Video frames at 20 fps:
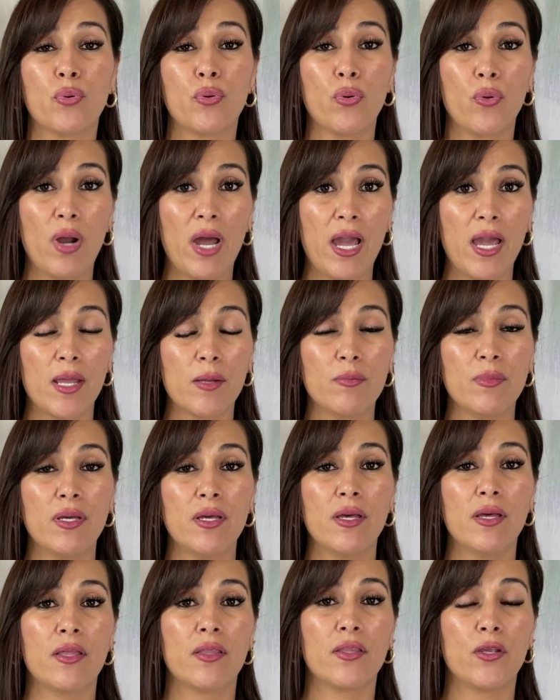prime
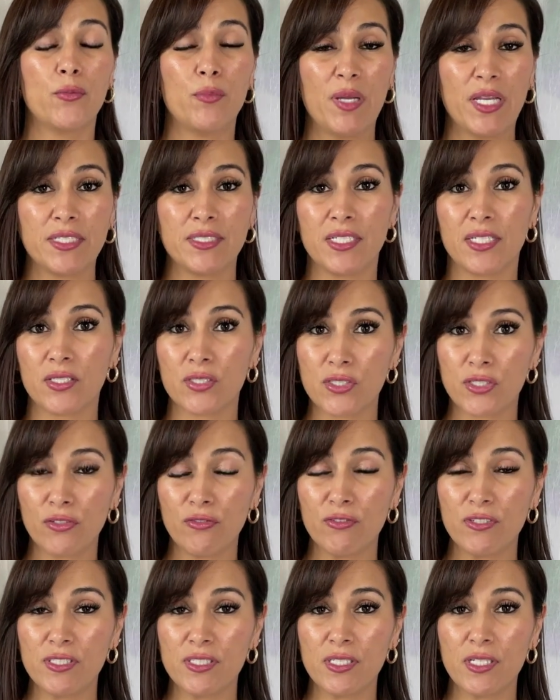their painting
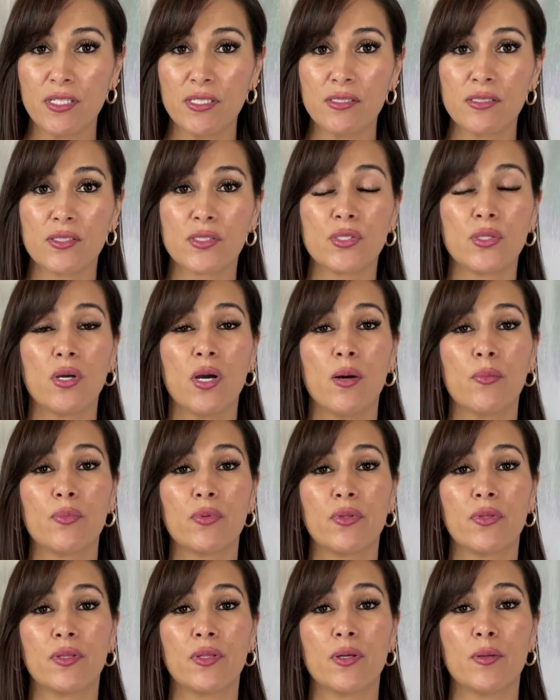surfaces to help
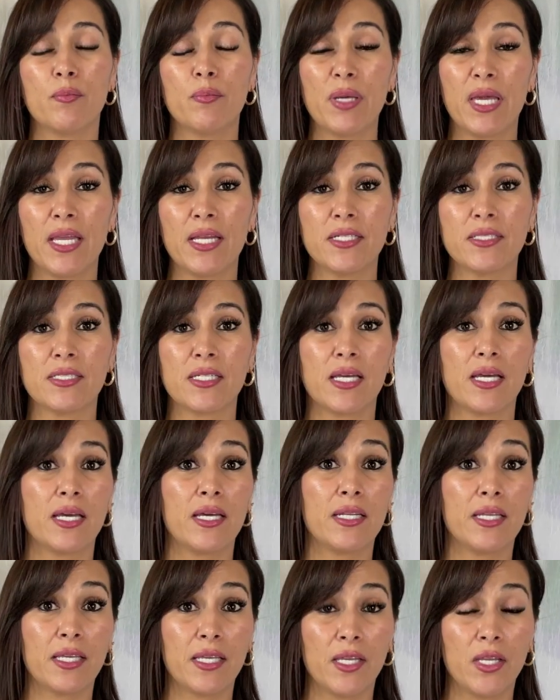the paint
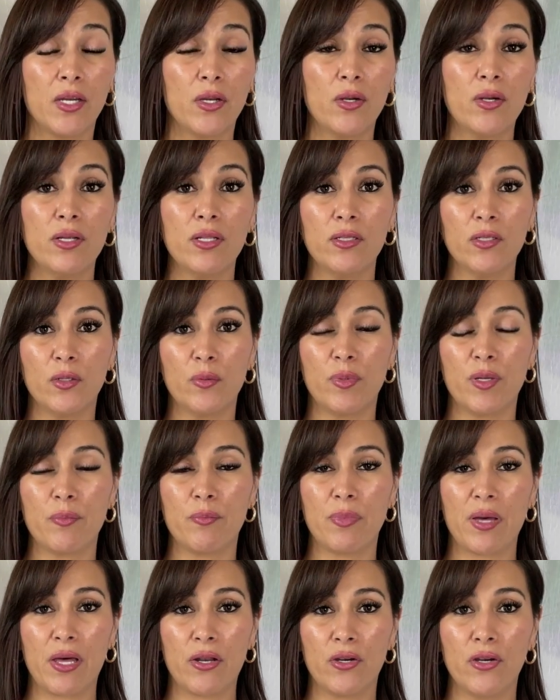adhere a little bit
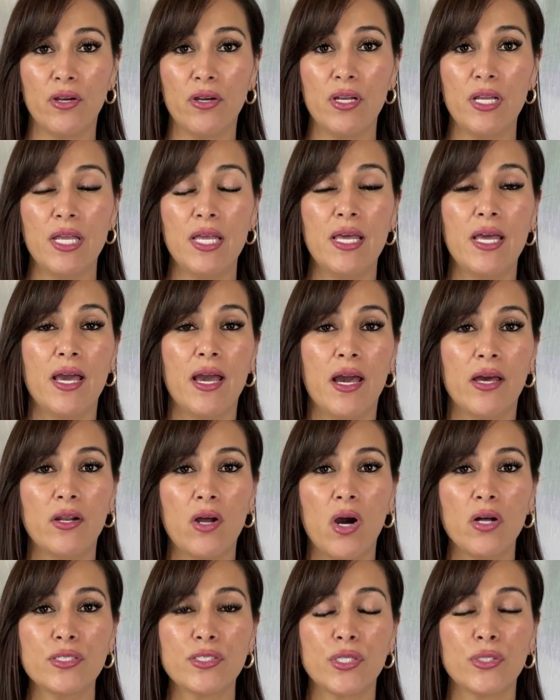better, and
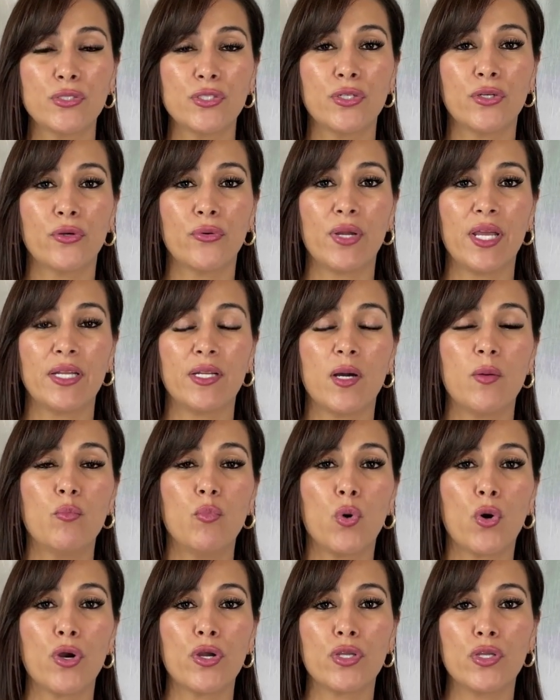also to create a
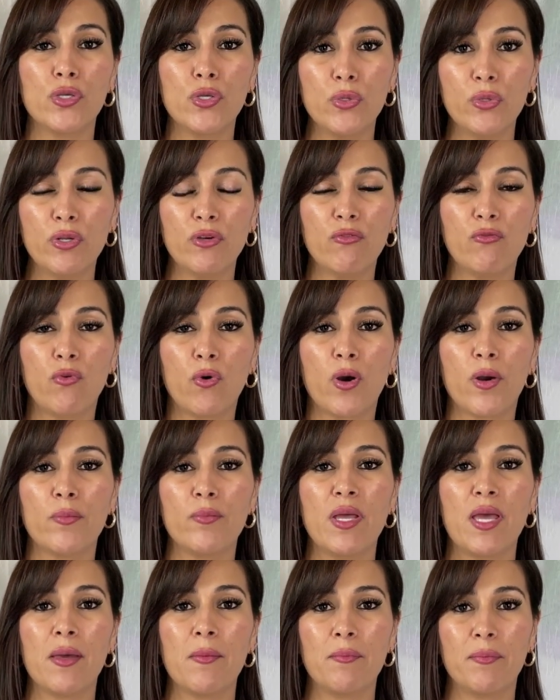more uniform
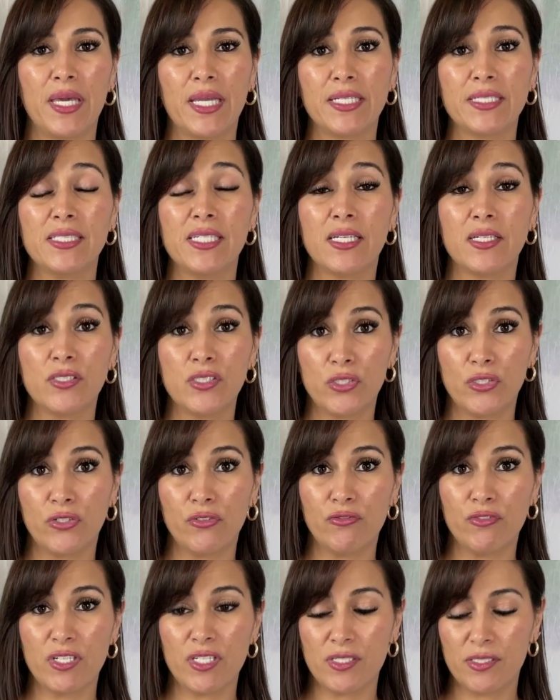painting
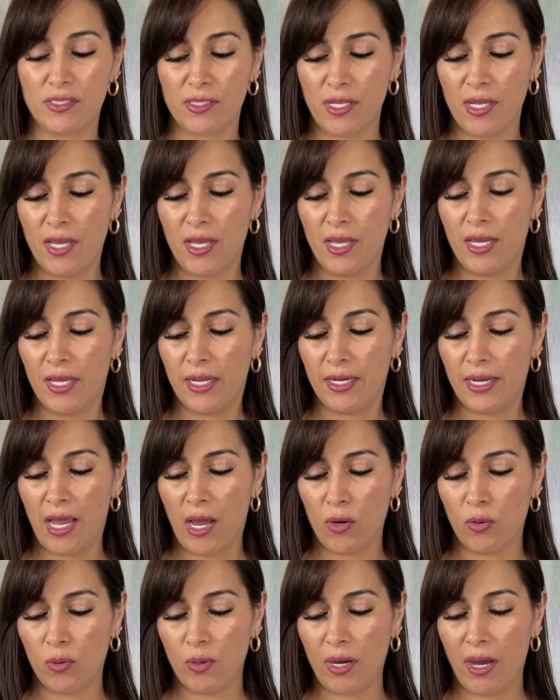surface.
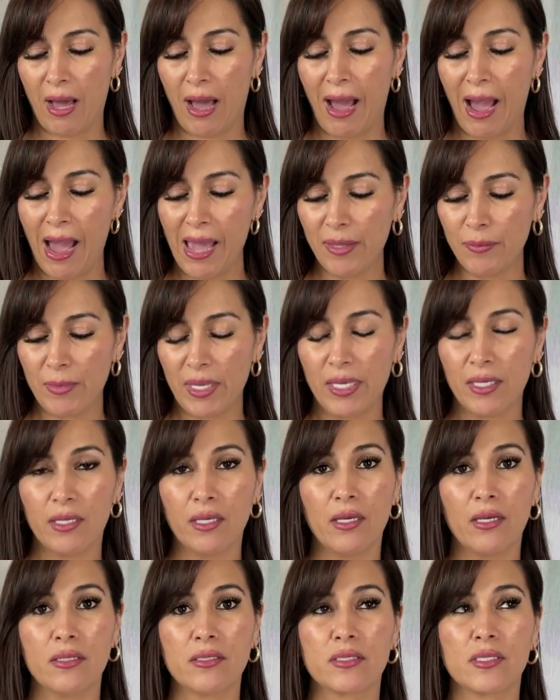Now, I make
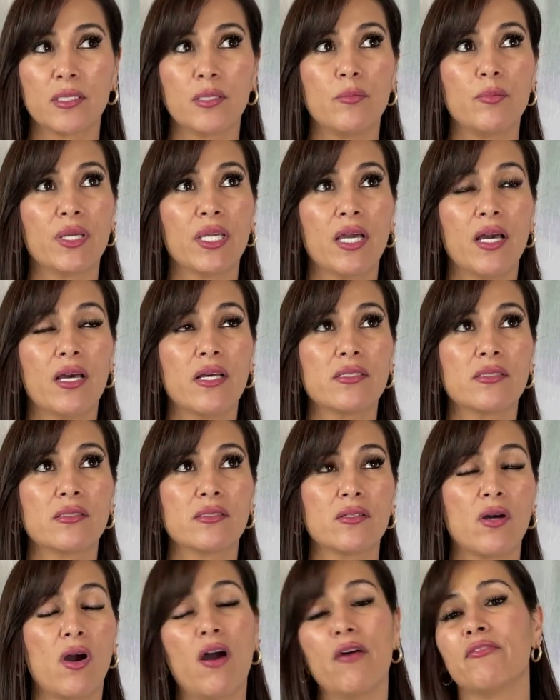it because
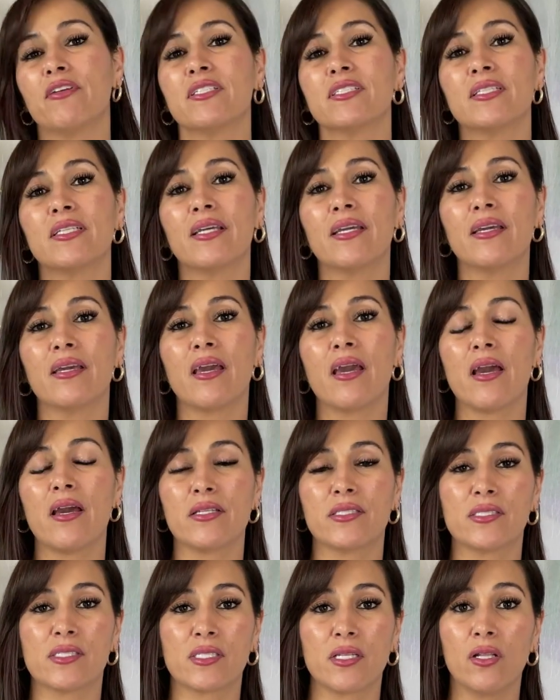obviously
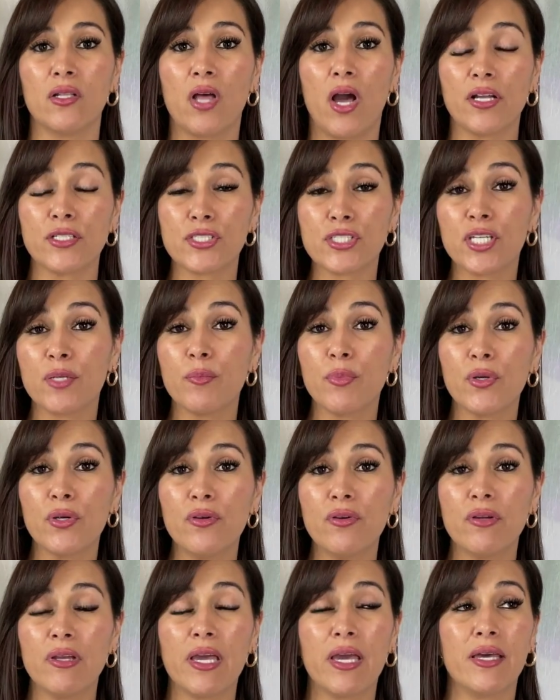it's a lot
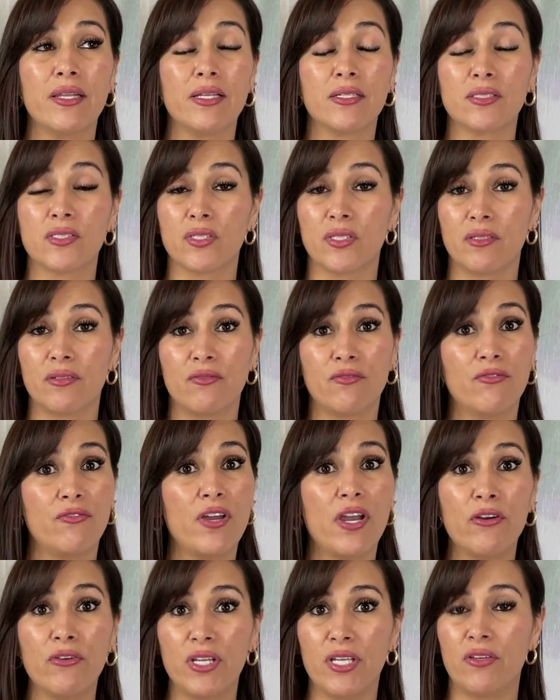cheaper and it's
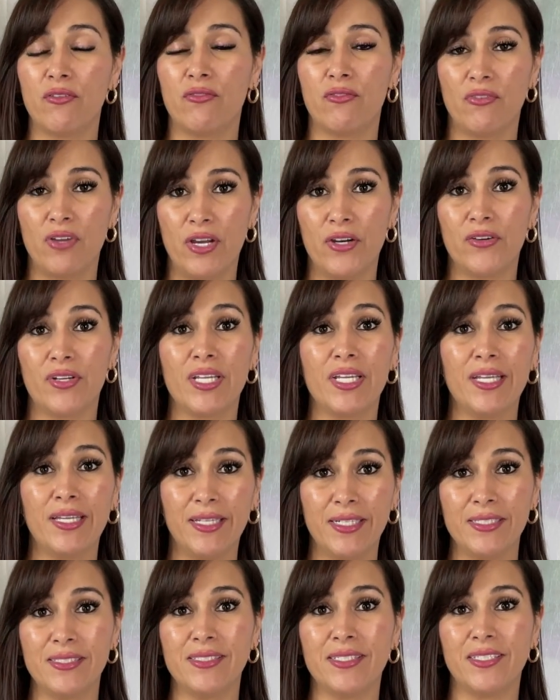very, very
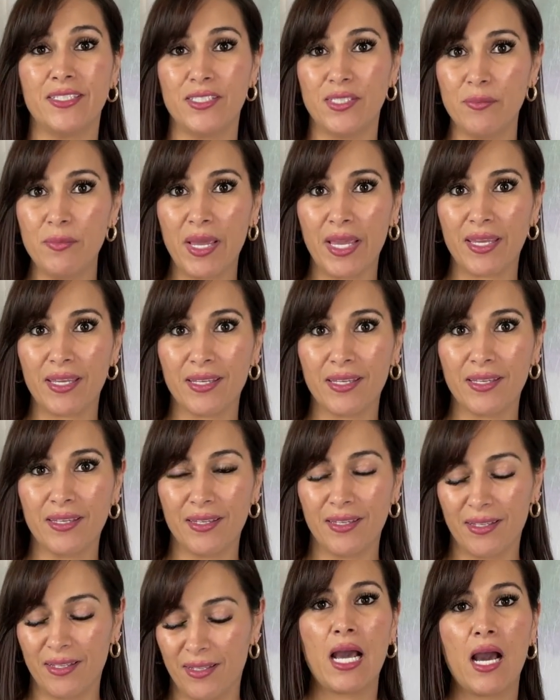easy to
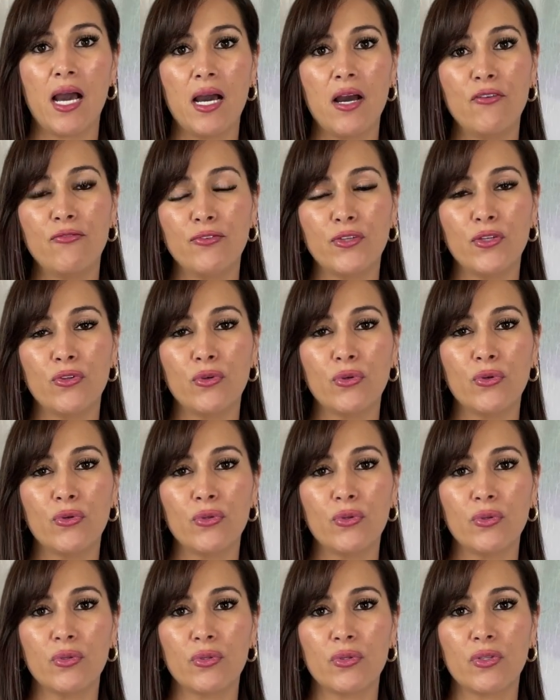make. A
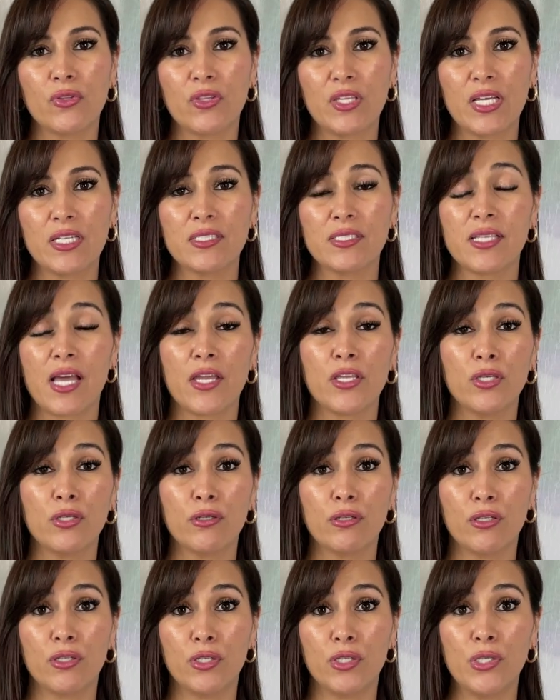few things that you
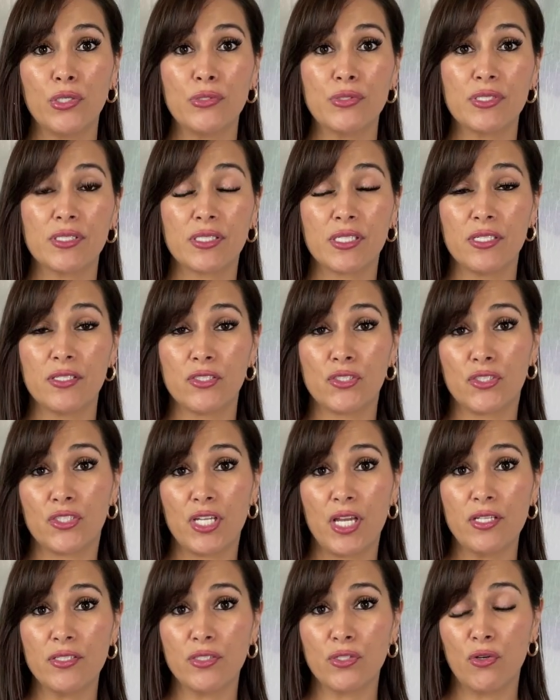could use this
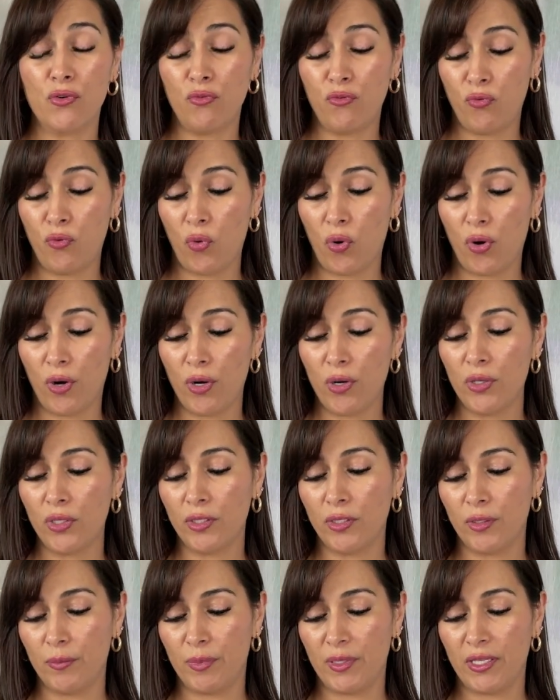gesso for
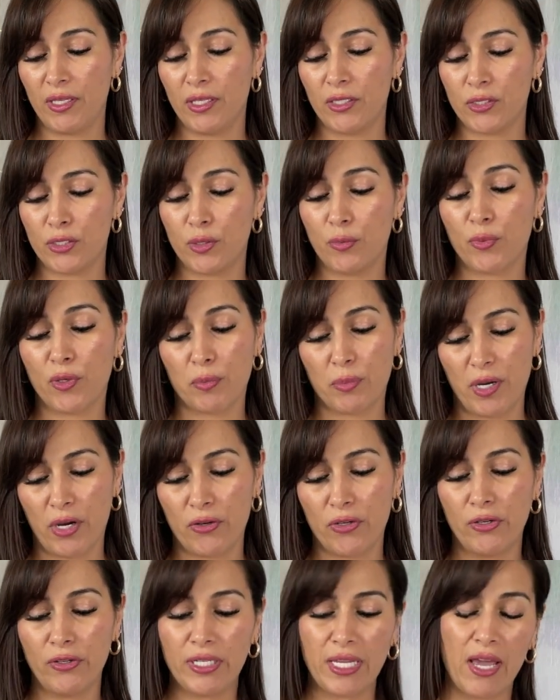could be to prepare
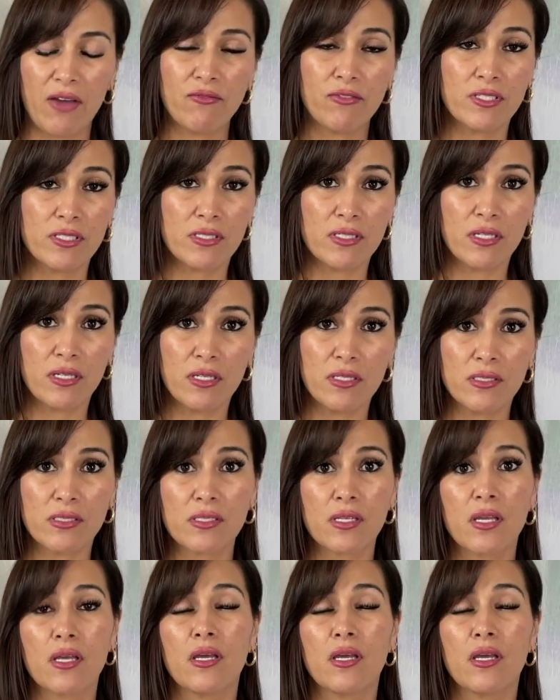your canvases,